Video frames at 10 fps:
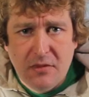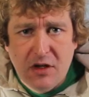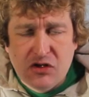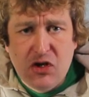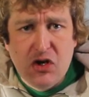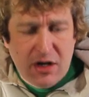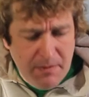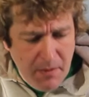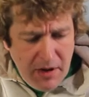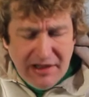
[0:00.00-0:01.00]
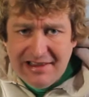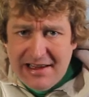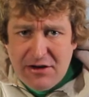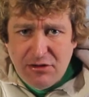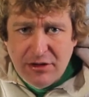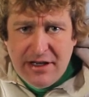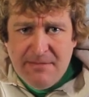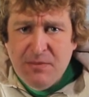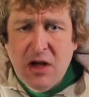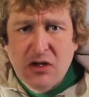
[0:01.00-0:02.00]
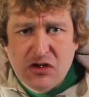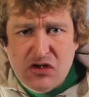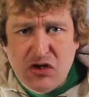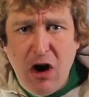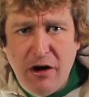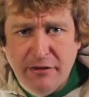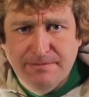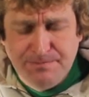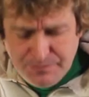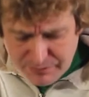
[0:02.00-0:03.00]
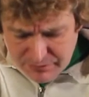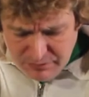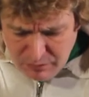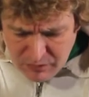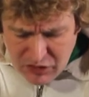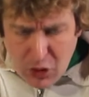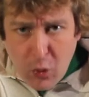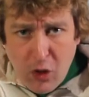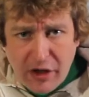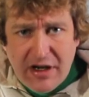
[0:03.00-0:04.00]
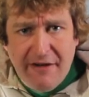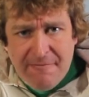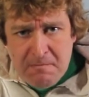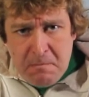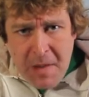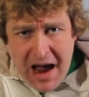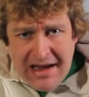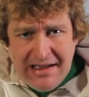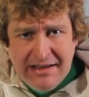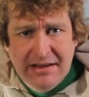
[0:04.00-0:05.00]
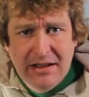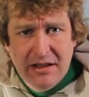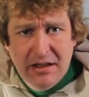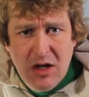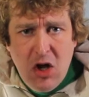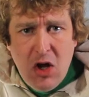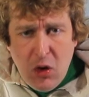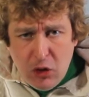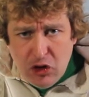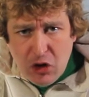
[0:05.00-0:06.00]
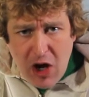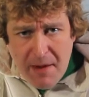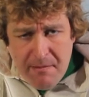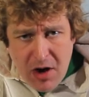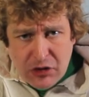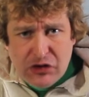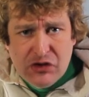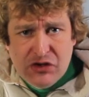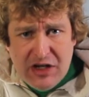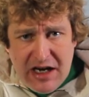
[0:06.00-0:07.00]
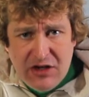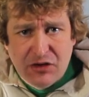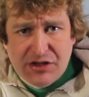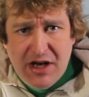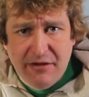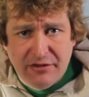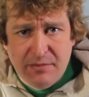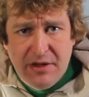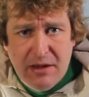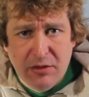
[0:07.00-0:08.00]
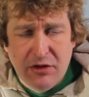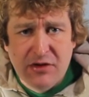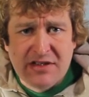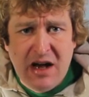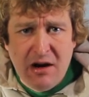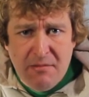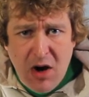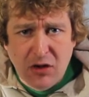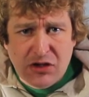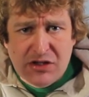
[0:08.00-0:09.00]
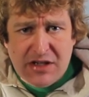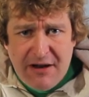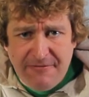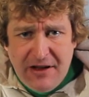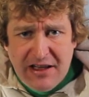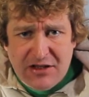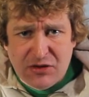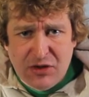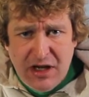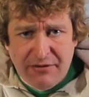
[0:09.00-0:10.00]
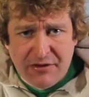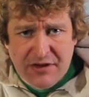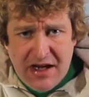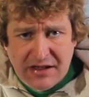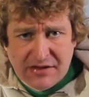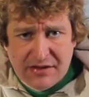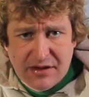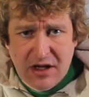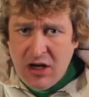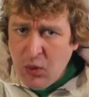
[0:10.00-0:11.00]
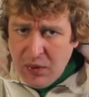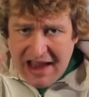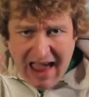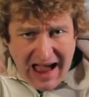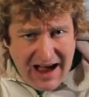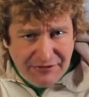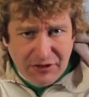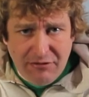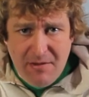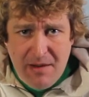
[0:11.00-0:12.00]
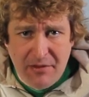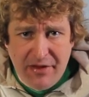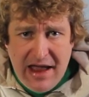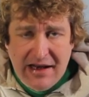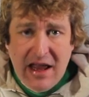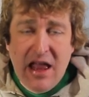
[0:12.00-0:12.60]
So you can literally start the work of mining your emotions in yourself to be able to do this. Now, emotions and feelings are two different things. We have to remember that.